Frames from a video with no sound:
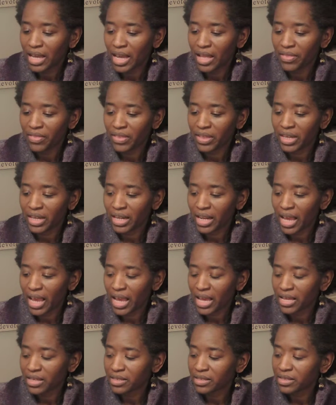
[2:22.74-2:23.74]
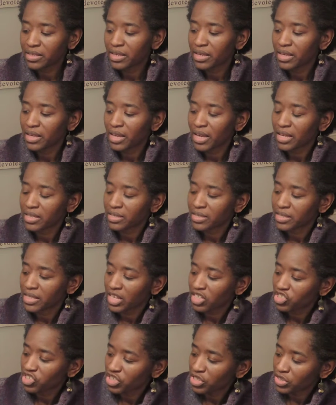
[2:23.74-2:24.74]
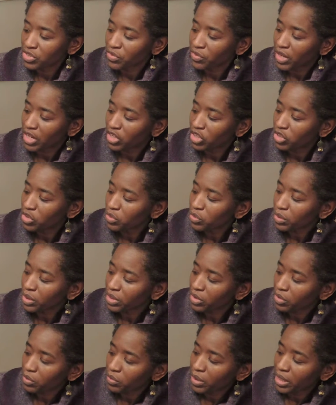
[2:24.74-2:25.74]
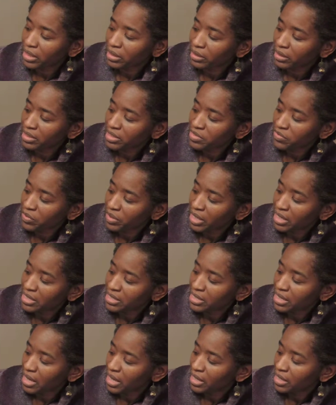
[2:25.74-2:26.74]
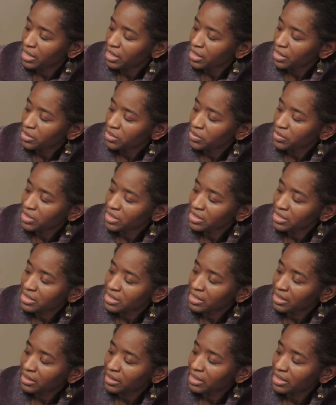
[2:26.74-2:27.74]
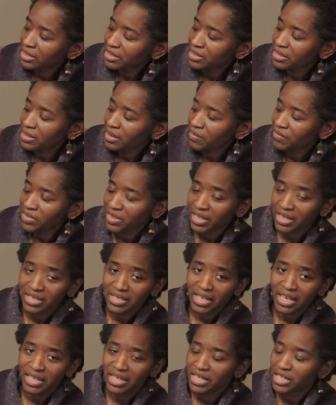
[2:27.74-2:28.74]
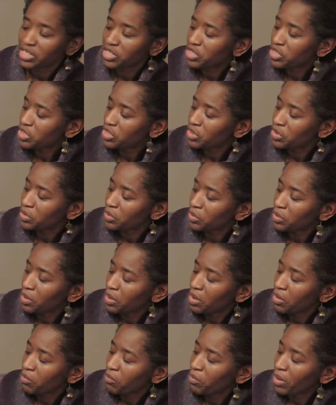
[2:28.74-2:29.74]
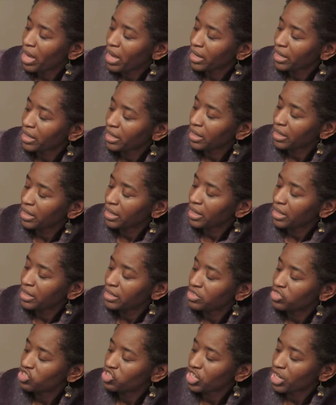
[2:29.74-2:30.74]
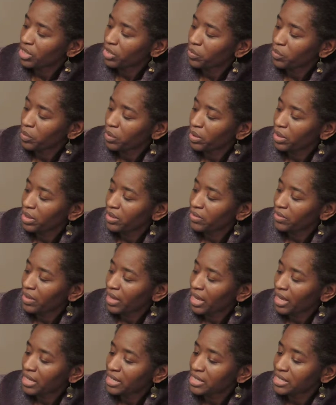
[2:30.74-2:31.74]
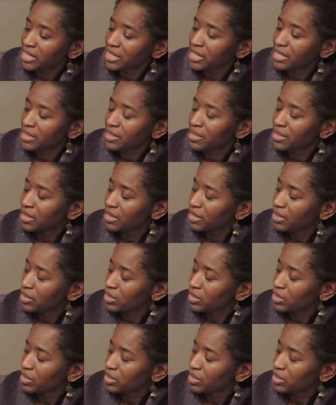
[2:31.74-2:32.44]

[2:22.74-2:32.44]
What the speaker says: And then it has a section so that you can create a list for that day. So this is a list of things I needed to do back in January the 18th,